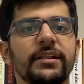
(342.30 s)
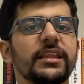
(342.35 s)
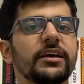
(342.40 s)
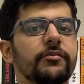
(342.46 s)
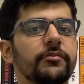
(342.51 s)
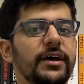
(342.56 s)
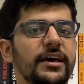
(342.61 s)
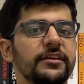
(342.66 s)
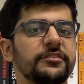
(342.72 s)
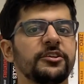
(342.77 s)
Well,
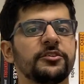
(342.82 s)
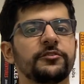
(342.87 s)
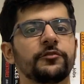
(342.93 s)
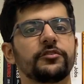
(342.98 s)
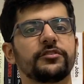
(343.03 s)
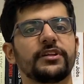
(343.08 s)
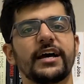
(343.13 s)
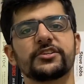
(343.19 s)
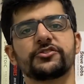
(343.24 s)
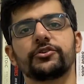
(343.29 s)
the crisis
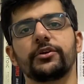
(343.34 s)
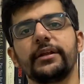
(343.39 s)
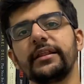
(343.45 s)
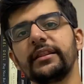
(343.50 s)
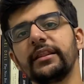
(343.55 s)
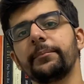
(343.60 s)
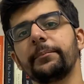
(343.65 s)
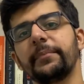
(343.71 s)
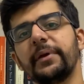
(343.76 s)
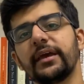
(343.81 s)
was
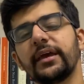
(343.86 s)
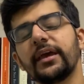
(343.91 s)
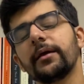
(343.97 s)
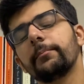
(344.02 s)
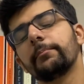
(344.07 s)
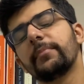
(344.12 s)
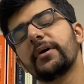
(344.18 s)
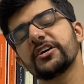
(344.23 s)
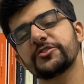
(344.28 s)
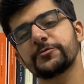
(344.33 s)
actually in the
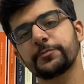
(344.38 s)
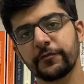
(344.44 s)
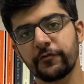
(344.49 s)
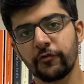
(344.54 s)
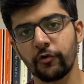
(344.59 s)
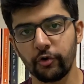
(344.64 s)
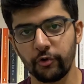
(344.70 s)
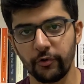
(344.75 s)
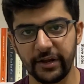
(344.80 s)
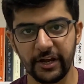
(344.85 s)
making much
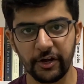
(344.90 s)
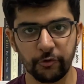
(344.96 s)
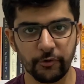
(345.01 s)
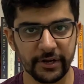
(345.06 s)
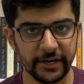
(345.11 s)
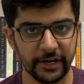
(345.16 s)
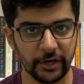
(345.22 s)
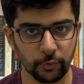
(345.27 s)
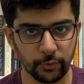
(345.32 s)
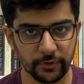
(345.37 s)
before
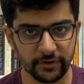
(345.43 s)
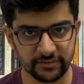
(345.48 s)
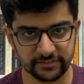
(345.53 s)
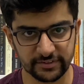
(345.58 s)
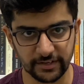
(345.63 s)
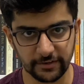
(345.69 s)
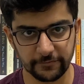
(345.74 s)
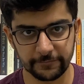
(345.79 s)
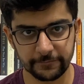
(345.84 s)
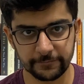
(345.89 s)
2022
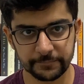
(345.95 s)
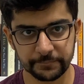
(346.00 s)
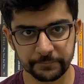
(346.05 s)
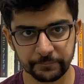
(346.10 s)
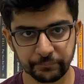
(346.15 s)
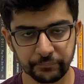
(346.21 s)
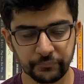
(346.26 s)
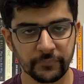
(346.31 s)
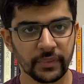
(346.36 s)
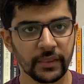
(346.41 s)
itself.
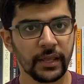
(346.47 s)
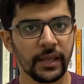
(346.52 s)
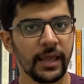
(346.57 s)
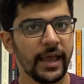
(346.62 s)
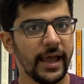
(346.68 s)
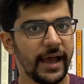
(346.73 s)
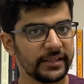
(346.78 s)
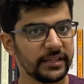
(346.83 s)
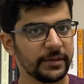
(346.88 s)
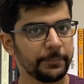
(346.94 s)

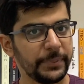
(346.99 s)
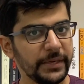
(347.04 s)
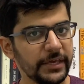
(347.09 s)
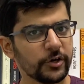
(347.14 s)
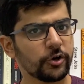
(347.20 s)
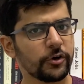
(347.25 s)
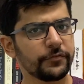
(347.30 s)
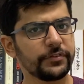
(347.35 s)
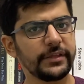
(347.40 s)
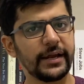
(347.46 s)
At the
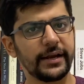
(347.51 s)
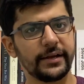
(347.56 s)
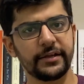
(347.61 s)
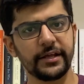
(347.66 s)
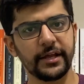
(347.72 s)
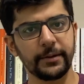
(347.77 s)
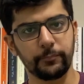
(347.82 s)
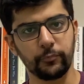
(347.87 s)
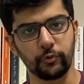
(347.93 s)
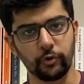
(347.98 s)
peak of the
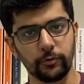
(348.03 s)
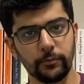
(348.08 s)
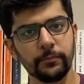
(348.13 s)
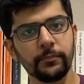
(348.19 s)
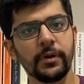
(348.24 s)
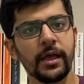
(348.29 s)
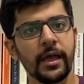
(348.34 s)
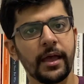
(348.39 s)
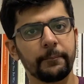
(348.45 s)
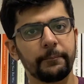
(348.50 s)
edtech
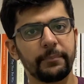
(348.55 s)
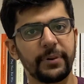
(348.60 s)
boom,